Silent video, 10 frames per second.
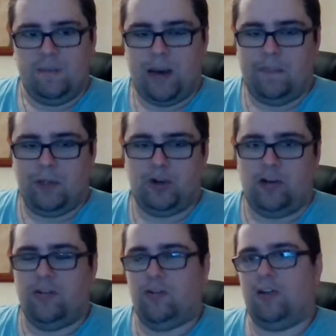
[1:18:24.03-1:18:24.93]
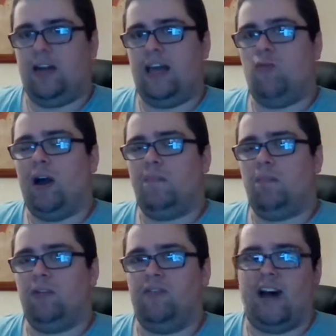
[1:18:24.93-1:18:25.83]
papa john on like
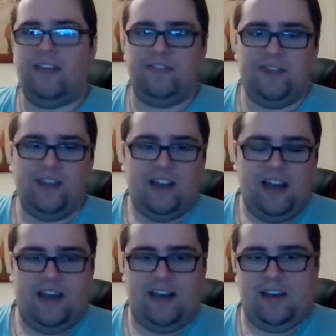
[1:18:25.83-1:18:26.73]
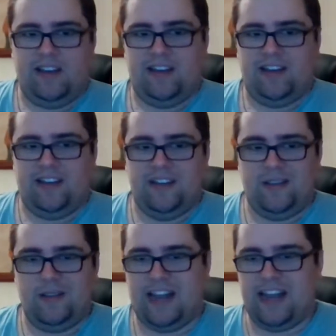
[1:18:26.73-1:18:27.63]
1.5 uh, uh,
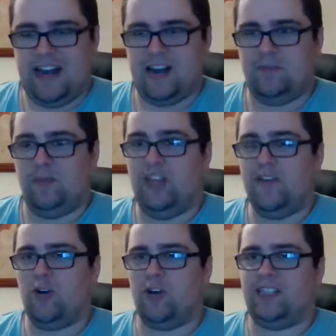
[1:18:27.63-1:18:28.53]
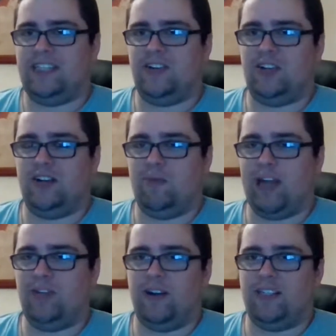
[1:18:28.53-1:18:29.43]
uh, like and give your extension,
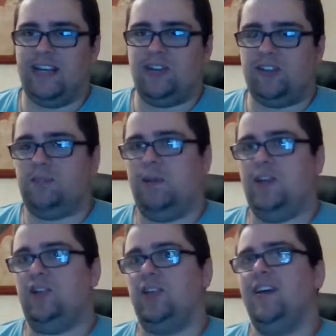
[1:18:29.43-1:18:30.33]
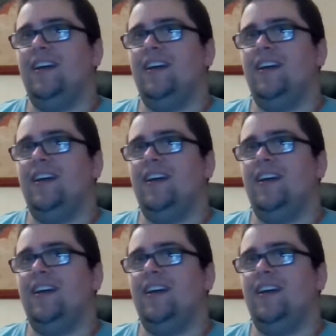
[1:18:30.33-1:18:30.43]
write your extension speech,